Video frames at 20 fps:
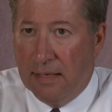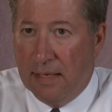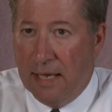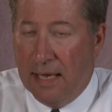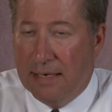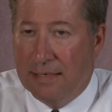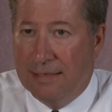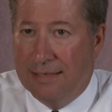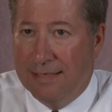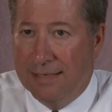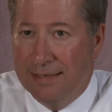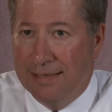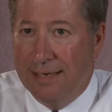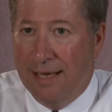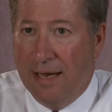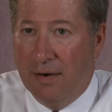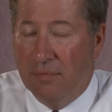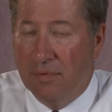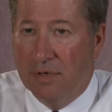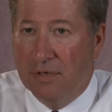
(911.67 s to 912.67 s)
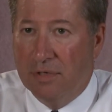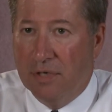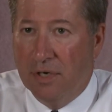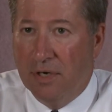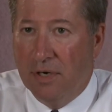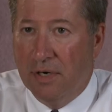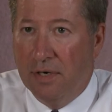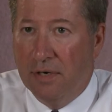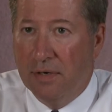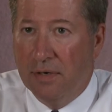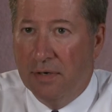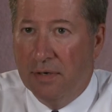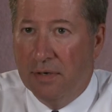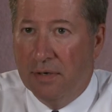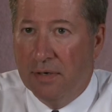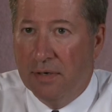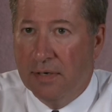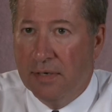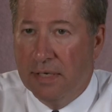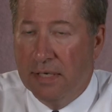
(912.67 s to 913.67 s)
and did not return
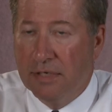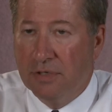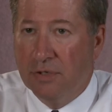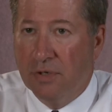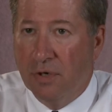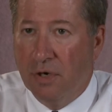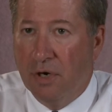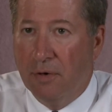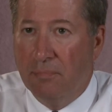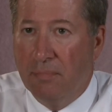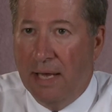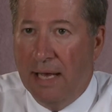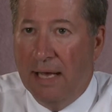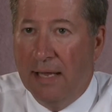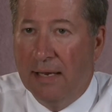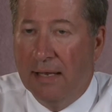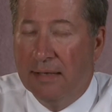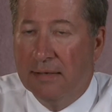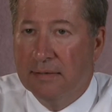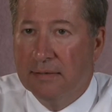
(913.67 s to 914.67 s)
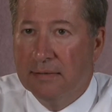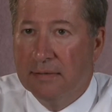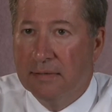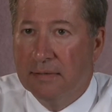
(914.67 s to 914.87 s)
his or her ballot,